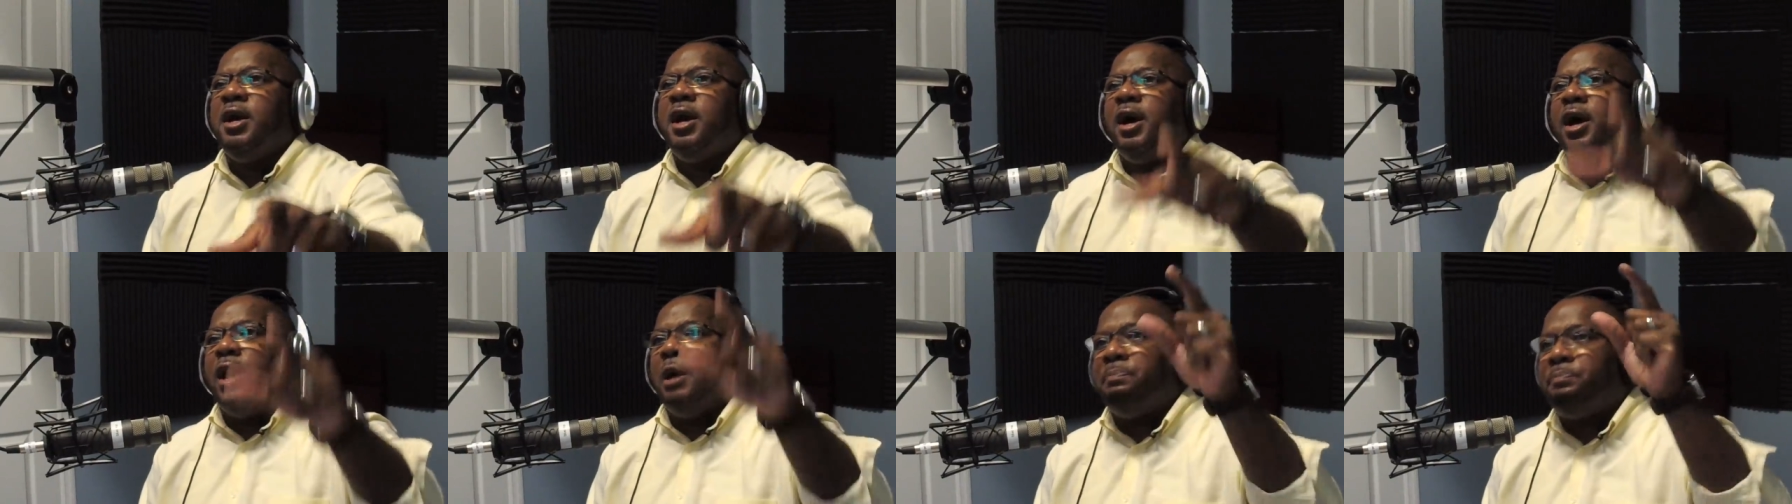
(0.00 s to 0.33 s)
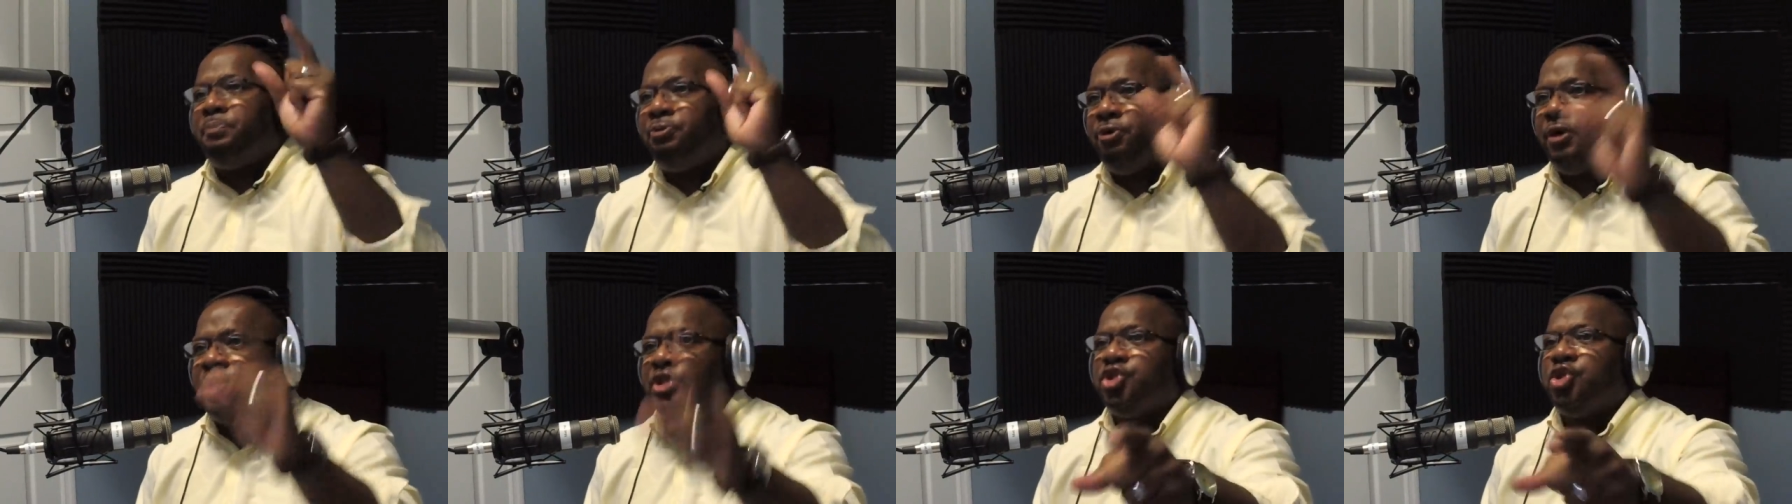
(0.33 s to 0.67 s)
a
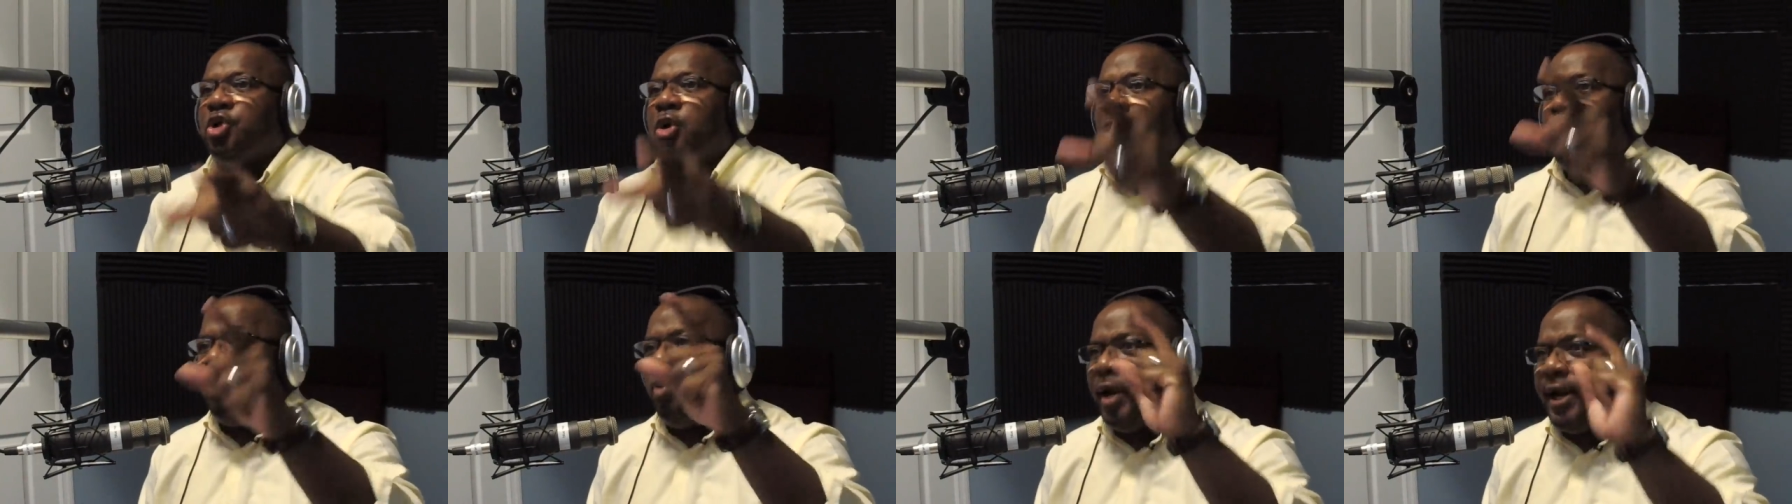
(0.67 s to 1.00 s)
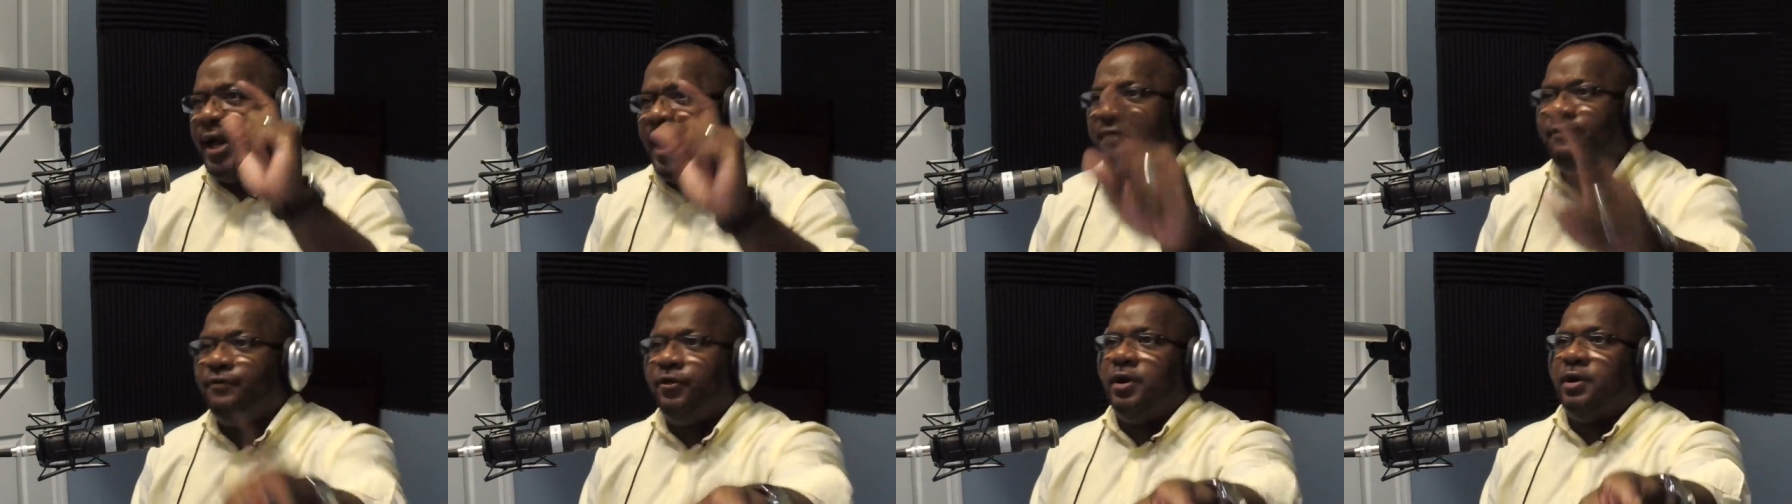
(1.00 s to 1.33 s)
preacher, or
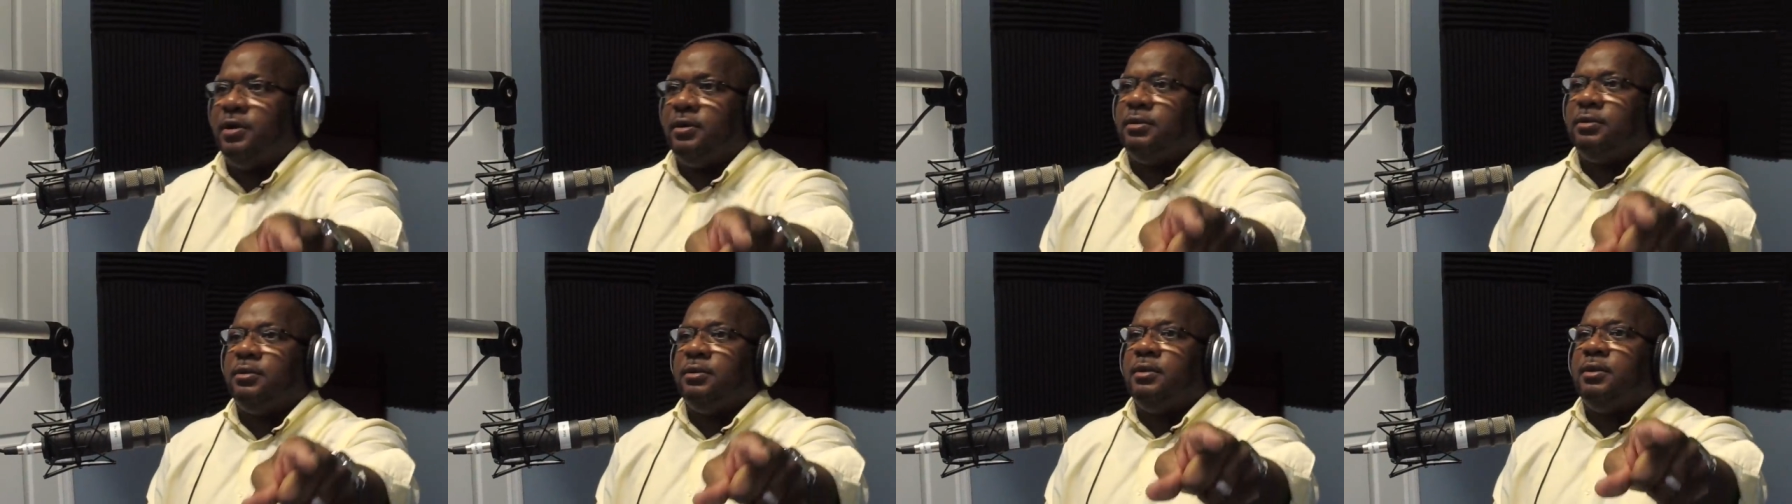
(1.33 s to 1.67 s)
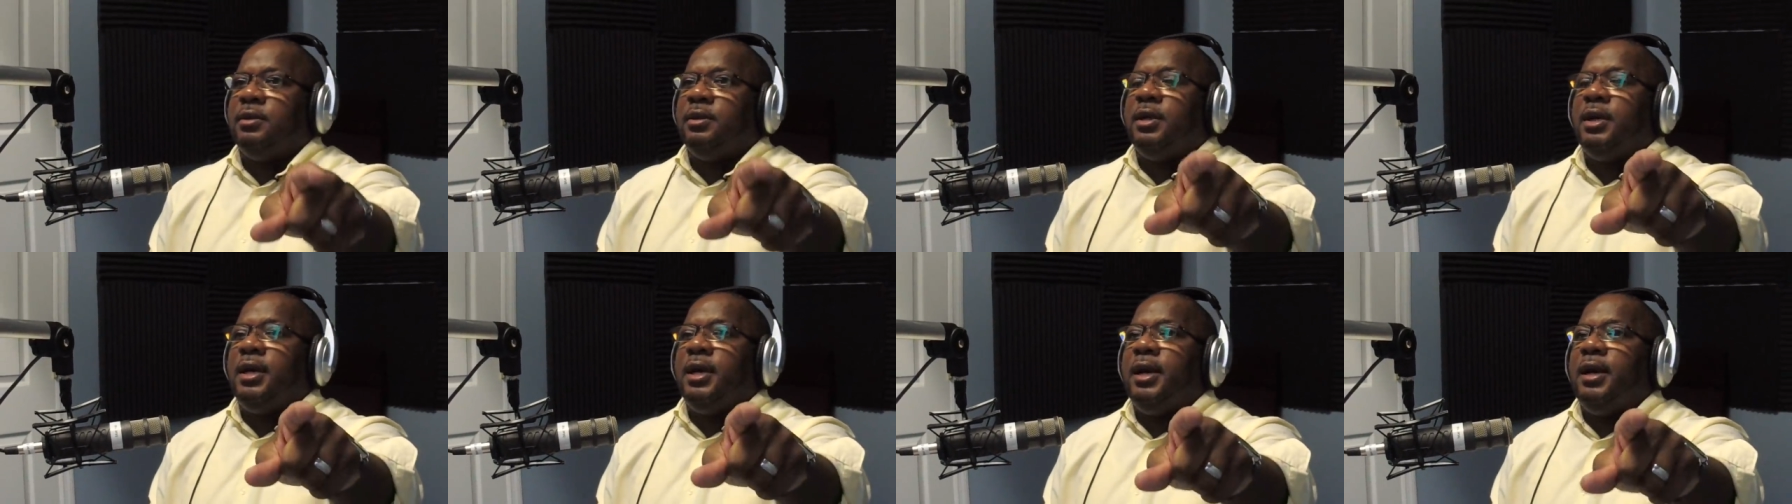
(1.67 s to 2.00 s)
whatever.
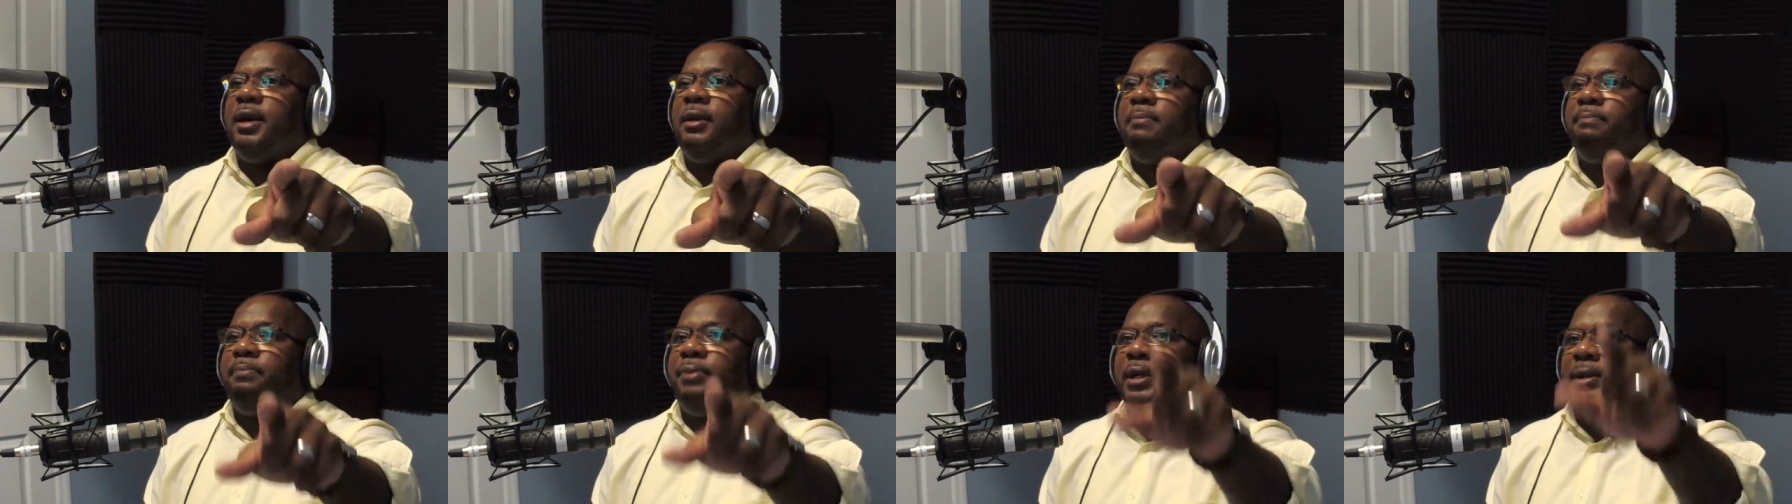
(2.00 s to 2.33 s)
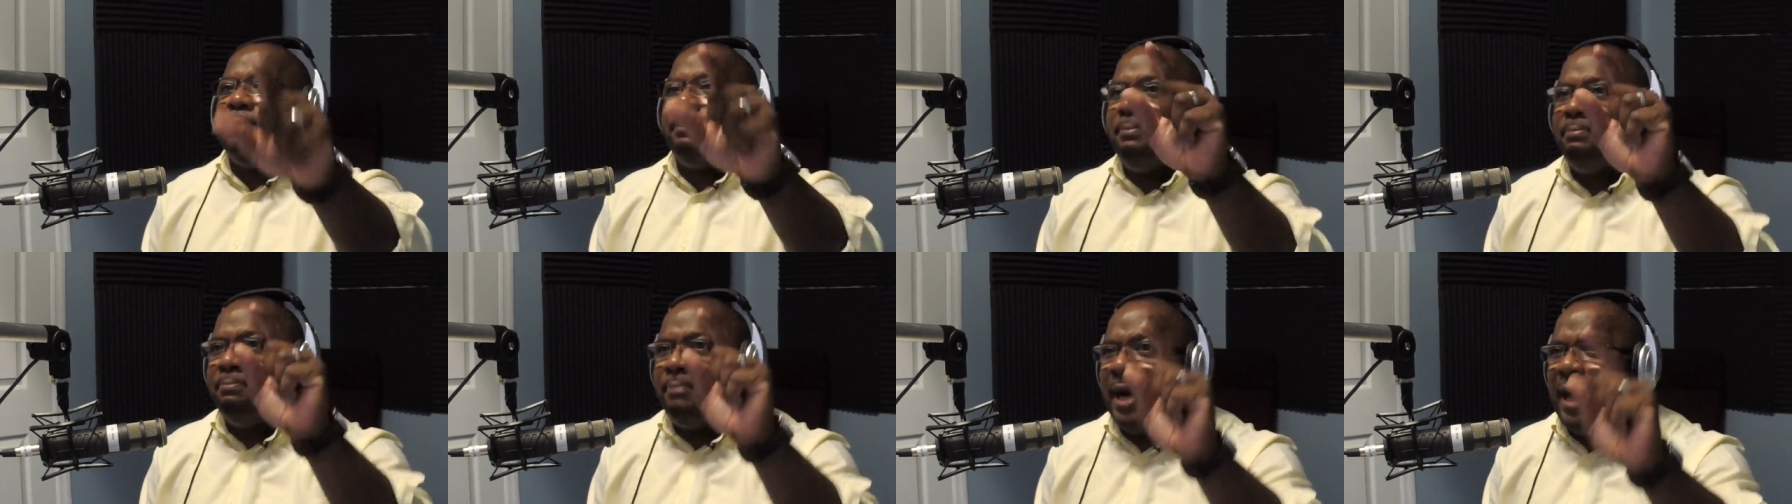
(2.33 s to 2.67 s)
But
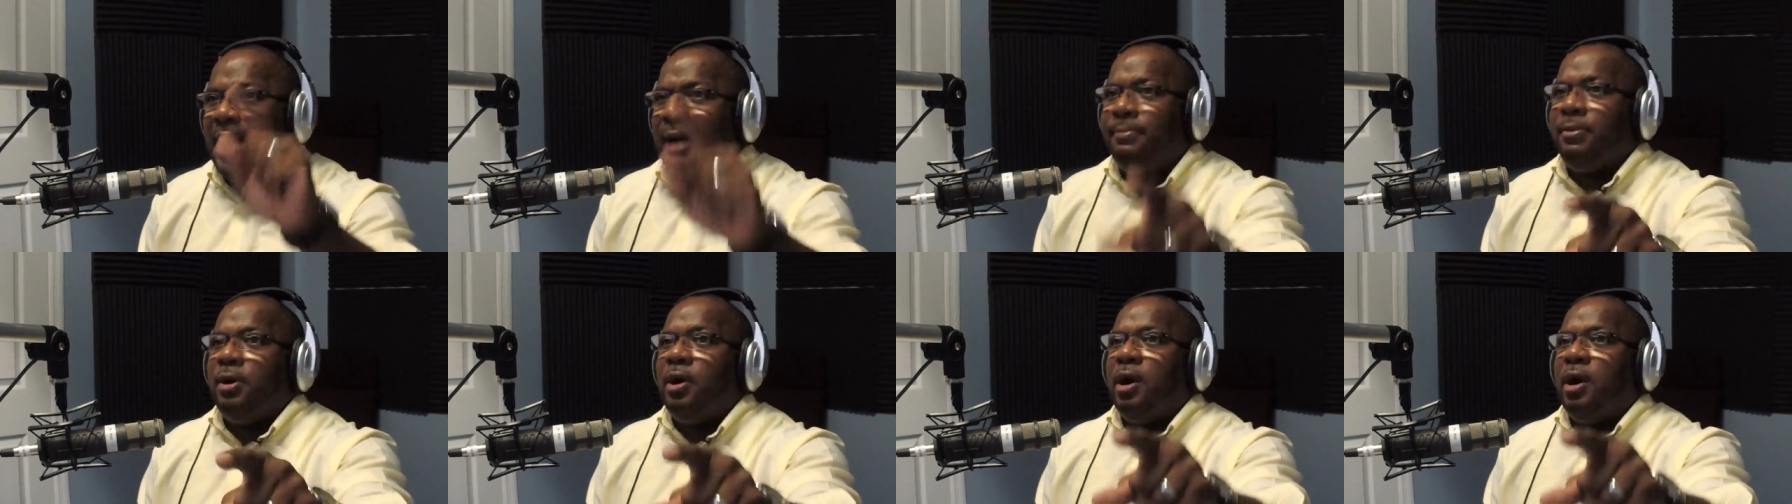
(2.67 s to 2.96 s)
mama